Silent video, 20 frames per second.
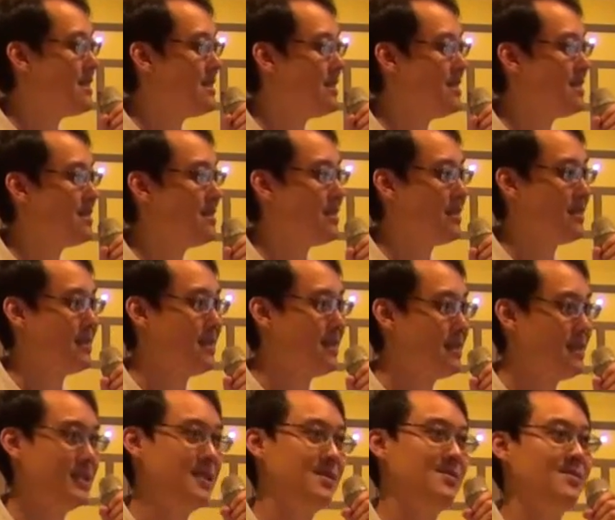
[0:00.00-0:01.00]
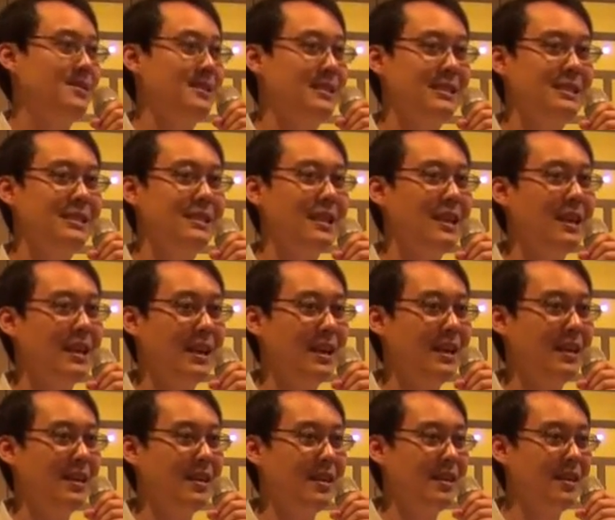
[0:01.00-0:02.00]
Is the Heqin really
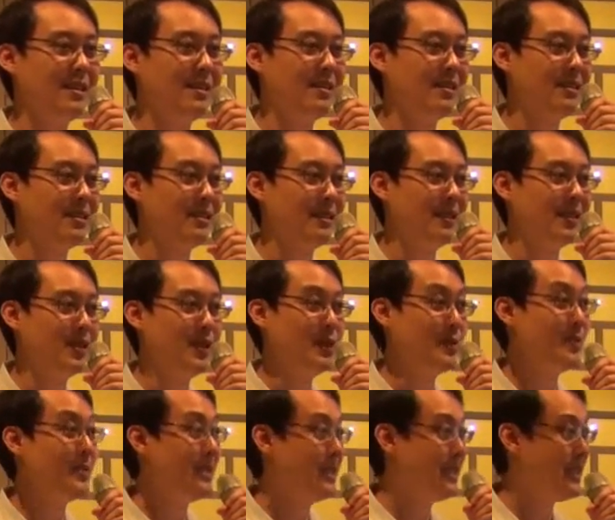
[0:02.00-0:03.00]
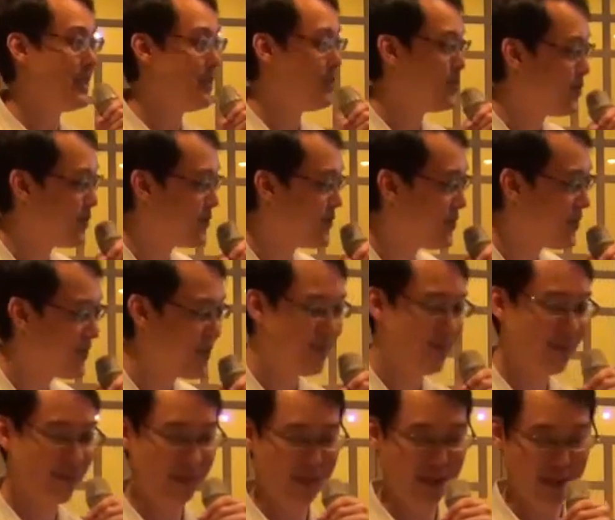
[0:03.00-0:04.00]
a humiliating move
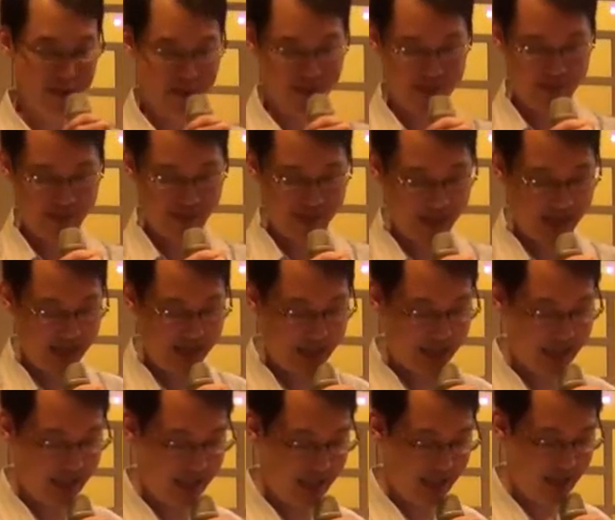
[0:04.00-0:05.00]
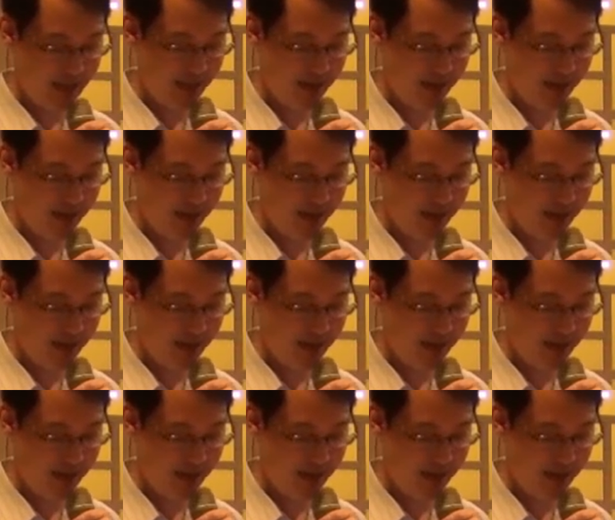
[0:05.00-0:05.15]
by the Chinese?